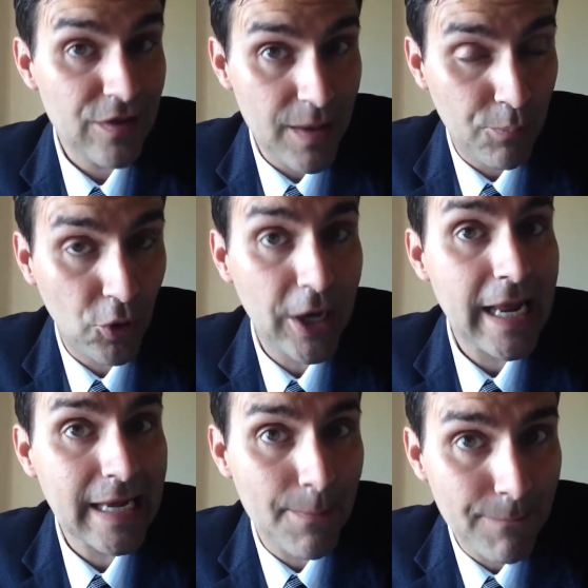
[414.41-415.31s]
It's a pretty
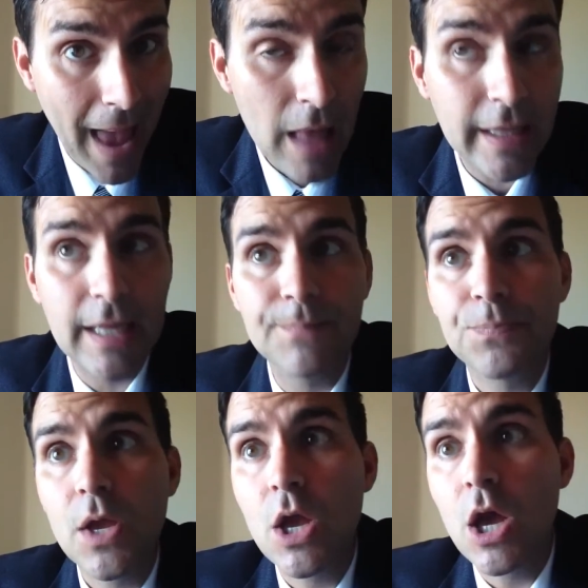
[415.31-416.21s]
compelling
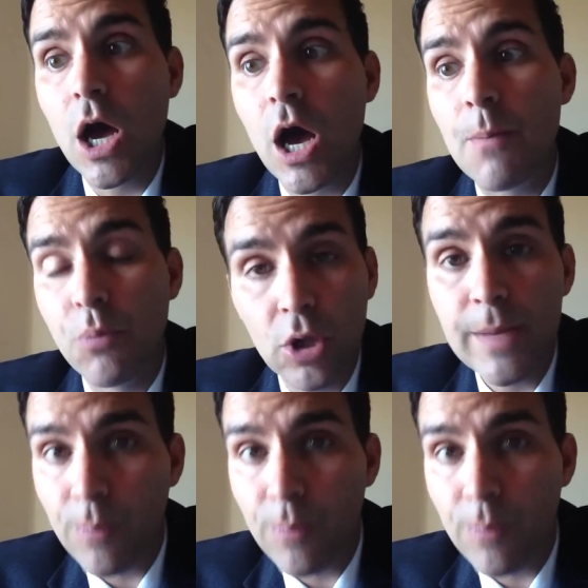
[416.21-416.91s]
bully